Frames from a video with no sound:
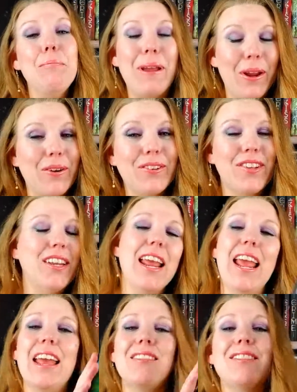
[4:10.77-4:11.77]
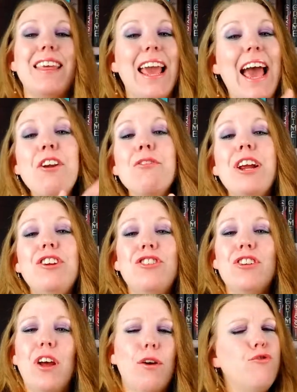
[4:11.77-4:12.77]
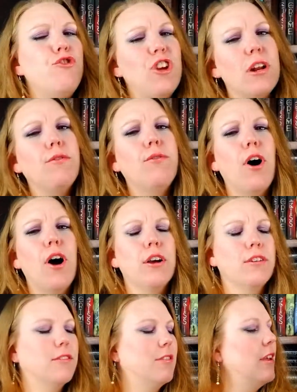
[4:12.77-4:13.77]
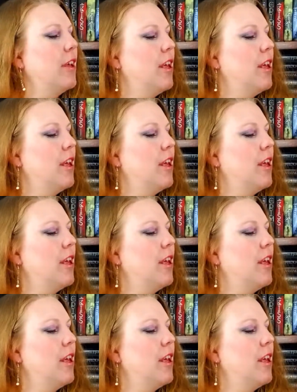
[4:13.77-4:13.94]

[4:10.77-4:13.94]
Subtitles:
Pearson and The Adoration of Jenna Fox.